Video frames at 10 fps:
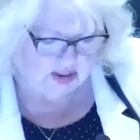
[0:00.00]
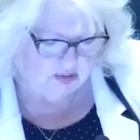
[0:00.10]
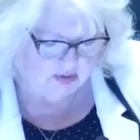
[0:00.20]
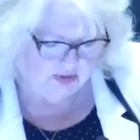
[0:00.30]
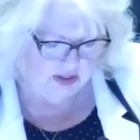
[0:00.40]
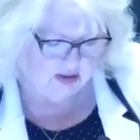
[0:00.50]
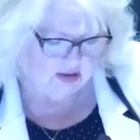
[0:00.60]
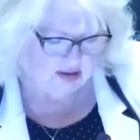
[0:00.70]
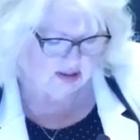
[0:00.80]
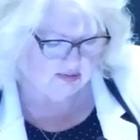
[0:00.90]
did
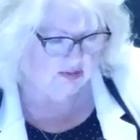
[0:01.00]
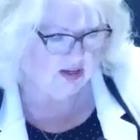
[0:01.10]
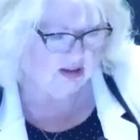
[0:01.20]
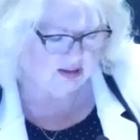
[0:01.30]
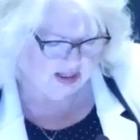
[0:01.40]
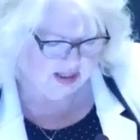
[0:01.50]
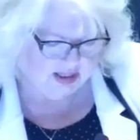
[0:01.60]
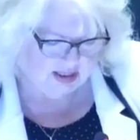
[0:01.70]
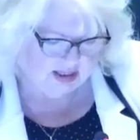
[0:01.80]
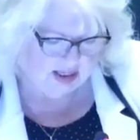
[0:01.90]
reveal some
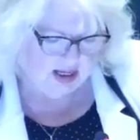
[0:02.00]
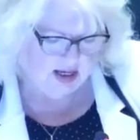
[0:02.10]
validating